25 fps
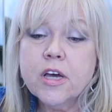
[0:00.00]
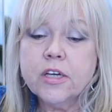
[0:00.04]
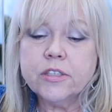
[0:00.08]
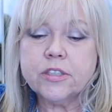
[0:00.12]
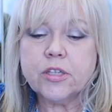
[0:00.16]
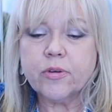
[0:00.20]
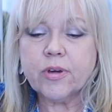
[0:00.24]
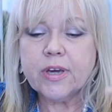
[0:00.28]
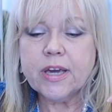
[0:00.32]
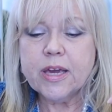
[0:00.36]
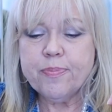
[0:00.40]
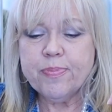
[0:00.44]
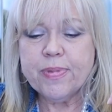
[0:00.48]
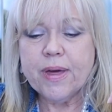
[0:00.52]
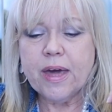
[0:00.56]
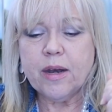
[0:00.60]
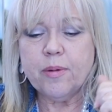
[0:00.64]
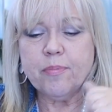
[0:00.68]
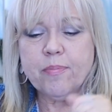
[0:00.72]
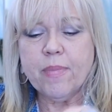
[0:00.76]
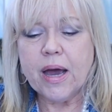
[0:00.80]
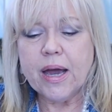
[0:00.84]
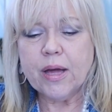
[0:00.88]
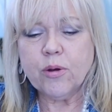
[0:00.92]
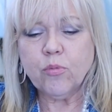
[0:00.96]
So keep that
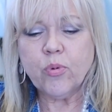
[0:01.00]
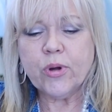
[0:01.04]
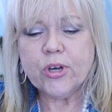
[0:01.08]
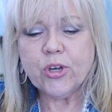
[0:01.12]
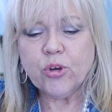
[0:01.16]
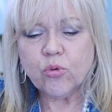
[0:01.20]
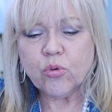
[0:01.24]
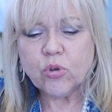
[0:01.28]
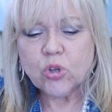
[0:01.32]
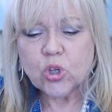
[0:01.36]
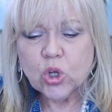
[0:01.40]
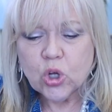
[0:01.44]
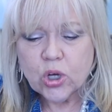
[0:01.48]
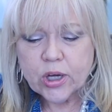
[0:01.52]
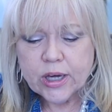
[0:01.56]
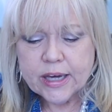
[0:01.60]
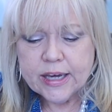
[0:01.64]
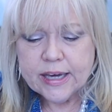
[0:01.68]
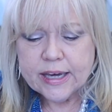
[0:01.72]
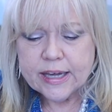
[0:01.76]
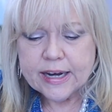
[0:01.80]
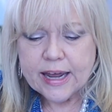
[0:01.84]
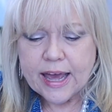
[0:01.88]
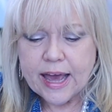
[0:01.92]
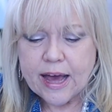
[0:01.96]
in mind when you're
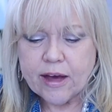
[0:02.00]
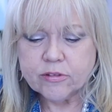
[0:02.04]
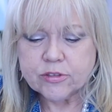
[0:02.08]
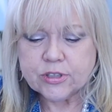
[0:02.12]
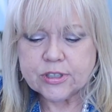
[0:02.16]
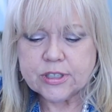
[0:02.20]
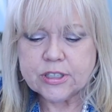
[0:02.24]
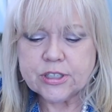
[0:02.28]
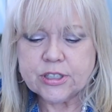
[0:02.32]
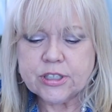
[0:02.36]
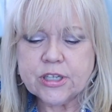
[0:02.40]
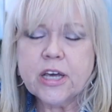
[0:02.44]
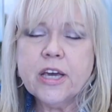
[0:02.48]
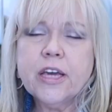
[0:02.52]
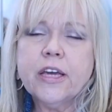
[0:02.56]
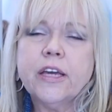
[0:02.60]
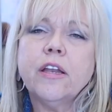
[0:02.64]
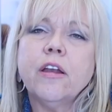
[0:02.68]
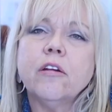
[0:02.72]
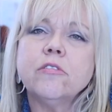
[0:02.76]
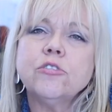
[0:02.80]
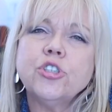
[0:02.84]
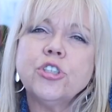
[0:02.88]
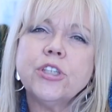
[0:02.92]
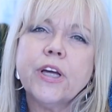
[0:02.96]
looking at houses. You
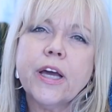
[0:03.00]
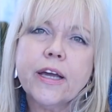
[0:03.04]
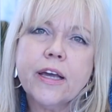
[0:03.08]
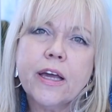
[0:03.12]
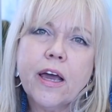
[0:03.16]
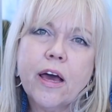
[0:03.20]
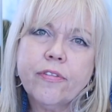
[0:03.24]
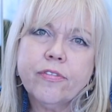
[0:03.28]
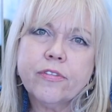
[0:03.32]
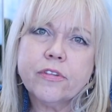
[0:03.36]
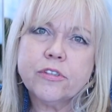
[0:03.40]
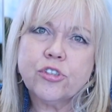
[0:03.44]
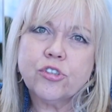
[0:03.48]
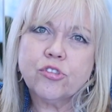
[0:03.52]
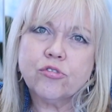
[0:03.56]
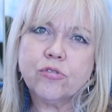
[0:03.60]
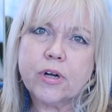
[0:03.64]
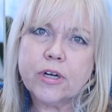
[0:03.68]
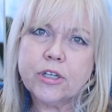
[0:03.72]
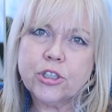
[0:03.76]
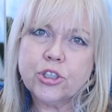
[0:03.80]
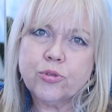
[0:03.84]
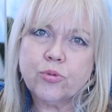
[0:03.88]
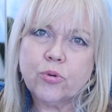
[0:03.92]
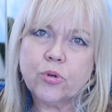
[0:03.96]
know, check out the
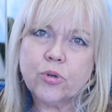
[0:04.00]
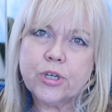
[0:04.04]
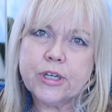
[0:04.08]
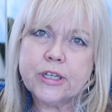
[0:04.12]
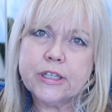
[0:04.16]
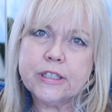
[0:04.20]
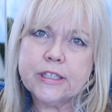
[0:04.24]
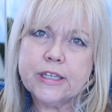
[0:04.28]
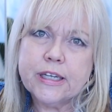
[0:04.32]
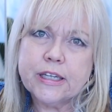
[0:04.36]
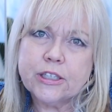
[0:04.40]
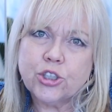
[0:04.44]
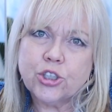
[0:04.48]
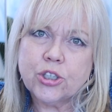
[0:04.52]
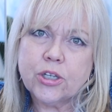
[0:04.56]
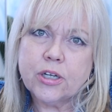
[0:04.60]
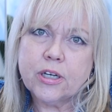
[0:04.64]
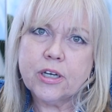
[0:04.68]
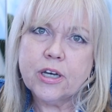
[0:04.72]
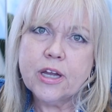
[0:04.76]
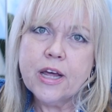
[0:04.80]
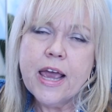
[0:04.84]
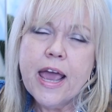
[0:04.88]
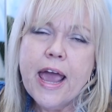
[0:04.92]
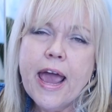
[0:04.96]
structural
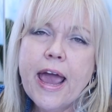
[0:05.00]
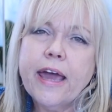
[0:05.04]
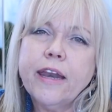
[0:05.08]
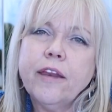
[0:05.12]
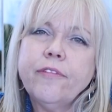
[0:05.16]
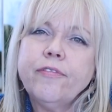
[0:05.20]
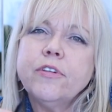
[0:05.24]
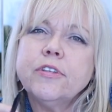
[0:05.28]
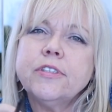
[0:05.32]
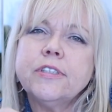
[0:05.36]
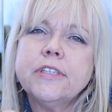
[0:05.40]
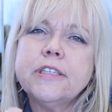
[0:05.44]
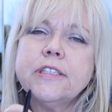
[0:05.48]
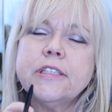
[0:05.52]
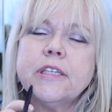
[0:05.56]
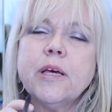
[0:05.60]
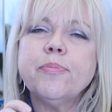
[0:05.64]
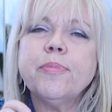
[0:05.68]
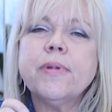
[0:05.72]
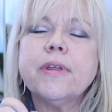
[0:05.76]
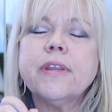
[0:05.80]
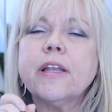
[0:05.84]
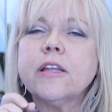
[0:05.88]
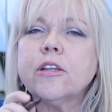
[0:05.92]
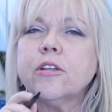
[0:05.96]
condition. And if you see
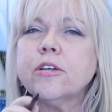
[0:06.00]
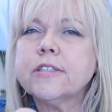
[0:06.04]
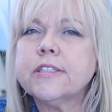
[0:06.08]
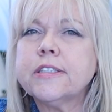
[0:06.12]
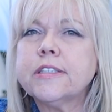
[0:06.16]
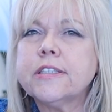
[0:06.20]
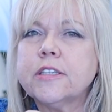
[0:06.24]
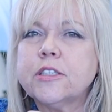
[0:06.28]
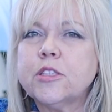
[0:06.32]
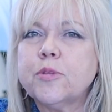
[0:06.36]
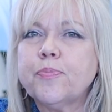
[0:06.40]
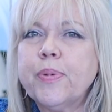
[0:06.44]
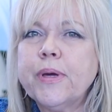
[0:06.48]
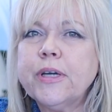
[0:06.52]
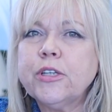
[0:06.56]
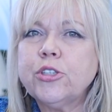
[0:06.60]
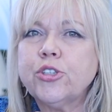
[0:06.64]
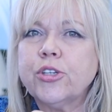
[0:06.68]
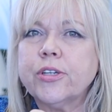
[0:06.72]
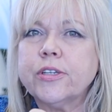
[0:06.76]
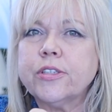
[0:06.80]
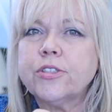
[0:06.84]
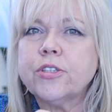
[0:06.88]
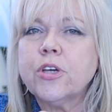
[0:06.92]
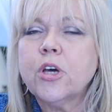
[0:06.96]
something that looks
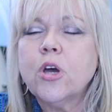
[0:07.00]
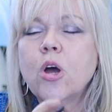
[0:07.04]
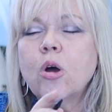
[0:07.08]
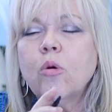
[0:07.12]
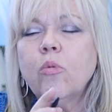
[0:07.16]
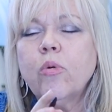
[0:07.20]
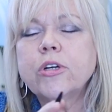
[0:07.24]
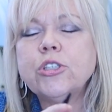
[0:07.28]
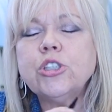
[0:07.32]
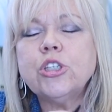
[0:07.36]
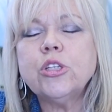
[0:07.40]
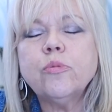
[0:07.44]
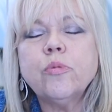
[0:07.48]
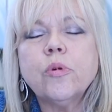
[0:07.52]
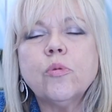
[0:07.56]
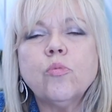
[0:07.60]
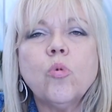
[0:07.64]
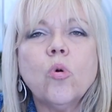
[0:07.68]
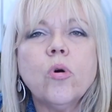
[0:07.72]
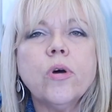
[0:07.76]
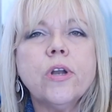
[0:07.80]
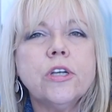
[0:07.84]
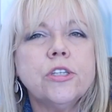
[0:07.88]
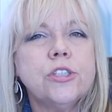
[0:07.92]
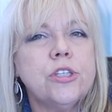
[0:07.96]
suspicious, what you would
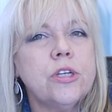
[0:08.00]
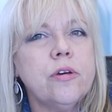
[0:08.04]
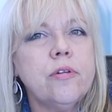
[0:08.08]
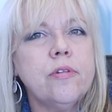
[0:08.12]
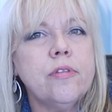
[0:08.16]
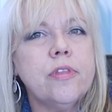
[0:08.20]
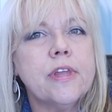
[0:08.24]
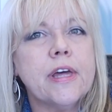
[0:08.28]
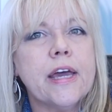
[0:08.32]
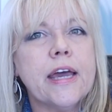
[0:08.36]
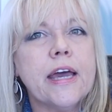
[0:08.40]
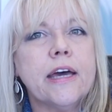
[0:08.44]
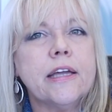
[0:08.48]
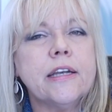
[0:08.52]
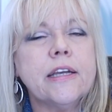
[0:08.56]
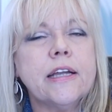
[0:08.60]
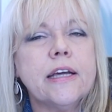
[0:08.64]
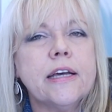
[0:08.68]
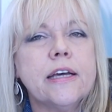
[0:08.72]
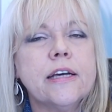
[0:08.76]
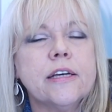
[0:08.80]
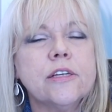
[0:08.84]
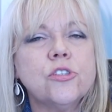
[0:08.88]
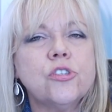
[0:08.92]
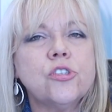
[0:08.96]
want to do then
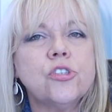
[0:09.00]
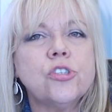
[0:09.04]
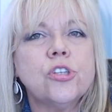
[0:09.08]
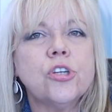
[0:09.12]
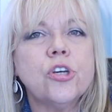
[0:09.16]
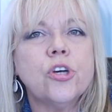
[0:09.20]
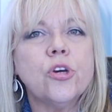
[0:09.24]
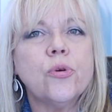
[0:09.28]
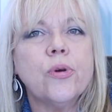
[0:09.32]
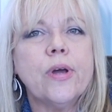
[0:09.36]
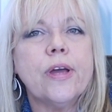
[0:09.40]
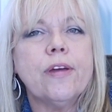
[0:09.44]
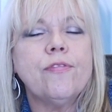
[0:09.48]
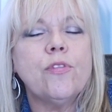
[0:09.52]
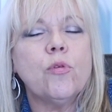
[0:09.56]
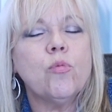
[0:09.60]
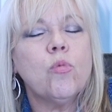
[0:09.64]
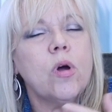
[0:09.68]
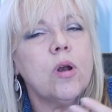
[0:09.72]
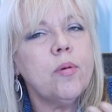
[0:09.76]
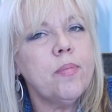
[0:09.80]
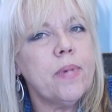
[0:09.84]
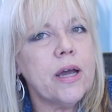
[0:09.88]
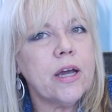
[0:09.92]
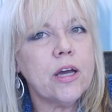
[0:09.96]
is to, if you
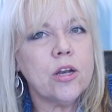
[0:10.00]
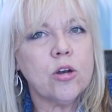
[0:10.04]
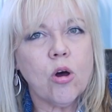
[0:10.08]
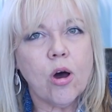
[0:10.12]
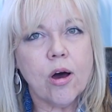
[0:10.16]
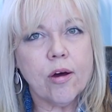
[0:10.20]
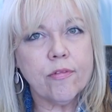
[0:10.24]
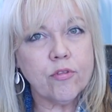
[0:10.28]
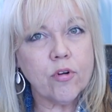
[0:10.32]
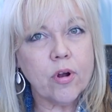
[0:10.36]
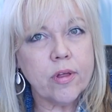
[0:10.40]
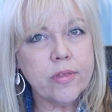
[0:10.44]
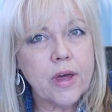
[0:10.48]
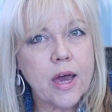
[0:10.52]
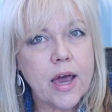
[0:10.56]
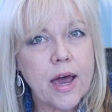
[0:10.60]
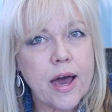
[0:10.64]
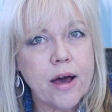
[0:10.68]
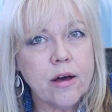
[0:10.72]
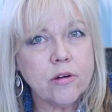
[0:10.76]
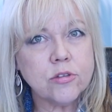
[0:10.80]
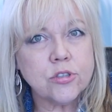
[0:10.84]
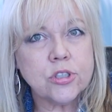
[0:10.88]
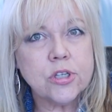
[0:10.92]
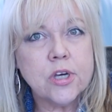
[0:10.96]
want to make an offer on the
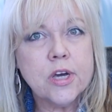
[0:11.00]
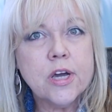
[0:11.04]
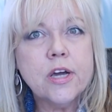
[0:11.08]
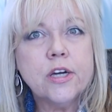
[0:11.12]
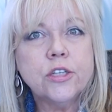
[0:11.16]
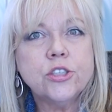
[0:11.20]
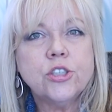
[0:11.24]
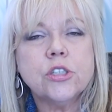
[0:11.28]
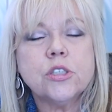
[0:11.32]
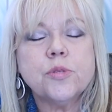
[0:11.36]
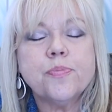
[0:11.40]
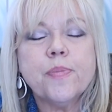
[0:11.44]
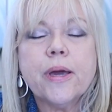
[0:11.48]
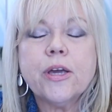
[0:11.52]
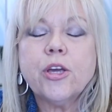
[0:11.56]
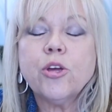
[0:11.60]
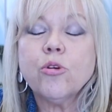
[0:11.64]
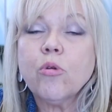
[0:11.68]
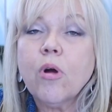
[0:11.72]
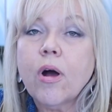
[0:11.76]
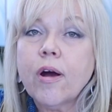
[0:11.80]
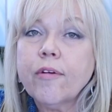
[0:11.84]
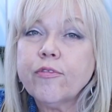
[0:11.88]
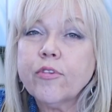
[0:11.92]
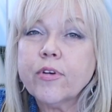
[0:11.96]
house, just make
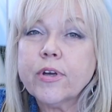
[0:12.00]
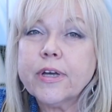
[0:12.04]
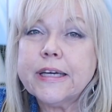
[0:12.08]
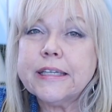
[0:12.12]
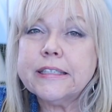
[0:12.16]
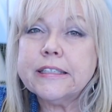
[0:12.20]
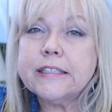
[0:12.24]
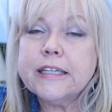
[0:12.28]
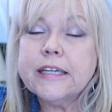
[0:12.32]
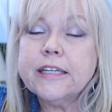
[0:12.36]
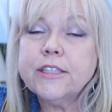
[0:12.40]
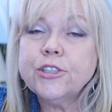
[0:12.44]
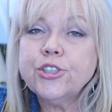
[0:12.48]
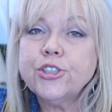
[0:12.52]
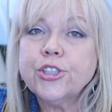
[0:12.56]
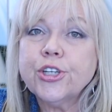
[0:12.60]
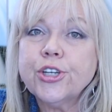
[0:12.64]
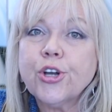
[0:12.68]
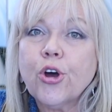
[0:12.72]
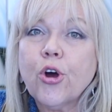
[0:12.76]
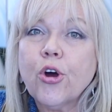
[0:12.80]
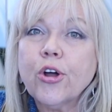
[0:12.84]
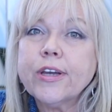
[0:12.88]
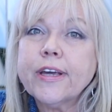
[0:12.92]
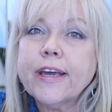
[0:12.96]
your offer
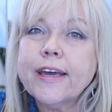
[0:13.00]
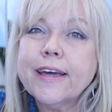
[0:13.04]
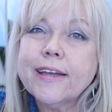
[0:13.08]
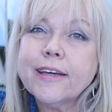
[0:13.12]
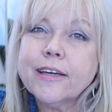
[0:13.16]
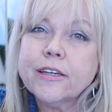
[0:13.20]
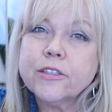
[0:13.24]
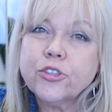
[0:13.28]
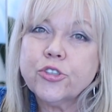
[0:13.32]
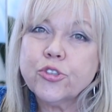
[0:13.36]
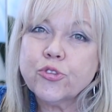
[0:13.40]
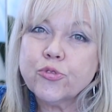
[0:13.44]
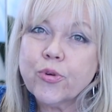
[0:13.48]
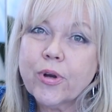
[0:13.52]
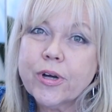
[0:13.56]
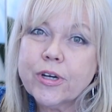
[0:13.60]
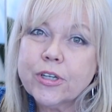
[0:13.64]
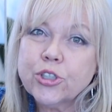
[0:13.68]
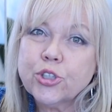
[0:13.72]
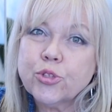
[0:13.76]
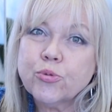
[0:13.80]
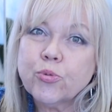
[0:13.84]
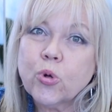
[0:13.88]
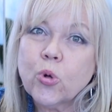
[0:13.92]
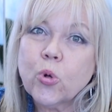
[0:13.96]
contingent on getting a
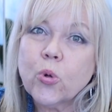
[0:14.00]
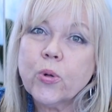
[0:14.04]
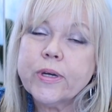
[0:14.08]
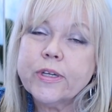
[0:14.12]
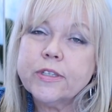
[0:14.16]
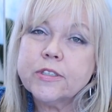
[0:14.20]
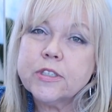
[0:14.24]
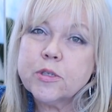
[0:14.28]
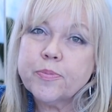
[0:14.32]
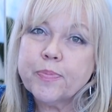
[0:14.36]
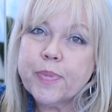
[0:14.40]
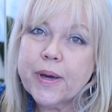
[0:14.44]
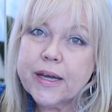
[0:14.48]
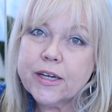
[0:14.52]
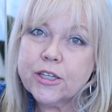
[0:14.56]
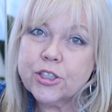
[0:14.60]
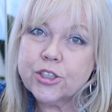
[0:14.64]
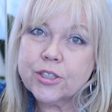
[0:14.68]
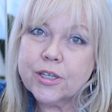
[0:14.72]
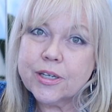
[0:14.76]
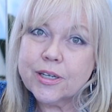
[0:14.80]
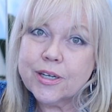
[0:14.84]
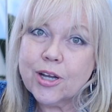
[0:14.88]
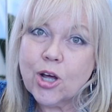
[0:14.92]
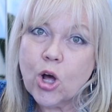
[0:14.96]
structural
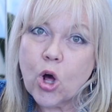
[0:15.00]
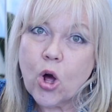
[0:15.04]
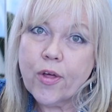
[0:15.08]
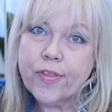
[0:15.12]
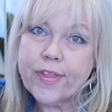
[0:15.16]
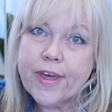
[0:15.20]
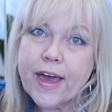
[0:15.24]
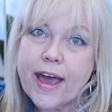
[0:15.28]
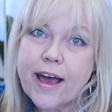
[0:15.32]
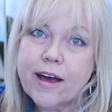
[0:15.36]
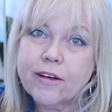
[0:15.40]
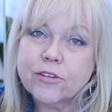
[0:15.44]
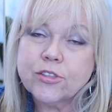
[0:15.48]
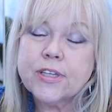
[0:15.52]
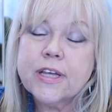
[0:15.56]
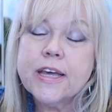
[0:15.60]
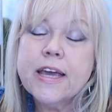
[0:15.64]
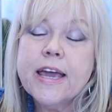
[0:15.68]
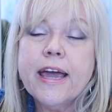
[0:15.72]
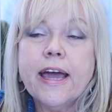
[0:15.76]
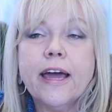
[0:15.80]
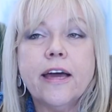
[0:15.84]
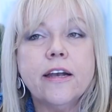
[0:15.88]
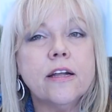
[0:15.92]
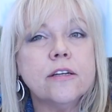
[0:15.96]
inspection on the house.
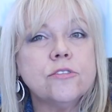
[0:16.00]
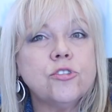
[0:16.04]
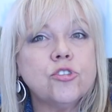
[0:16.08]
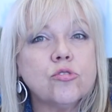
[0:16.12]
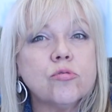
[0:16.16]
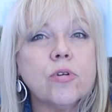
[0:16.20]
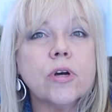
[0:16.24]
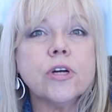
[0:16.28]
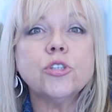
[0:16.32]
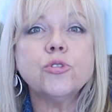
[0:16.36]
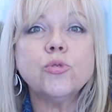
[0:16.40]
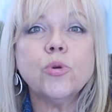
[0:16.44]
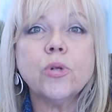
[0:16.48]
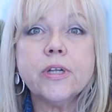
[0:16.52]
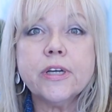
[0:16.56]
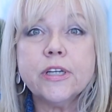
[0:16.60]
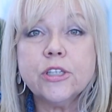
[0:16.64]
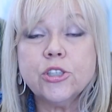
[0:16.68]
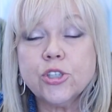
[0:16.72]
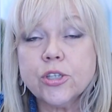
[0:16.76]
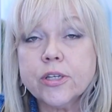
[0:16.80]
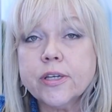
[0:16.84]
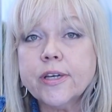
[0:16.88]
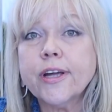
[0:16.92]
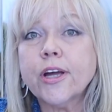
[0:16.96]
And a structural
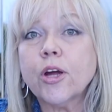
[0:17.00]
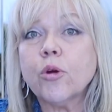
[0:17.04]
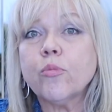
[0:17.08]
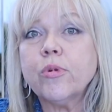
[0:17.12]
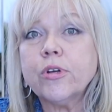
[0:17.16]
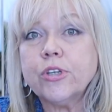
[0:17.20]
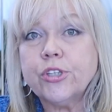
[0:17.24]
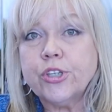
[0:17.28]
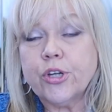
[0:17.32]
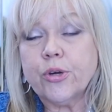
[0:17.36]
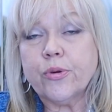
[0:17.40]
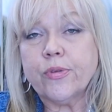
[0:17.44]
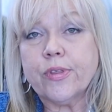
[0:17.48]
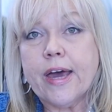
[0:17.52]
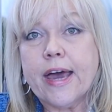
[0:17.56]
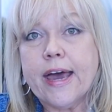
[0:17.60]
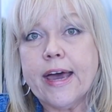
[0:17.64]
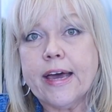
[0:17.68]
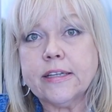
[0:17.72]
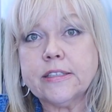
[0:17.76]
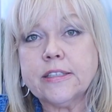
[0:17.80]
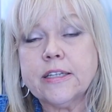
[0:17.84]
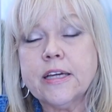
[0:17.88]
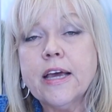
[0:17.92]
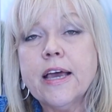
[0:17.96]
engineer would do
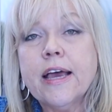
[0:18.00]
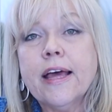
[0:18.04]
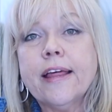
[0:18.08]
that.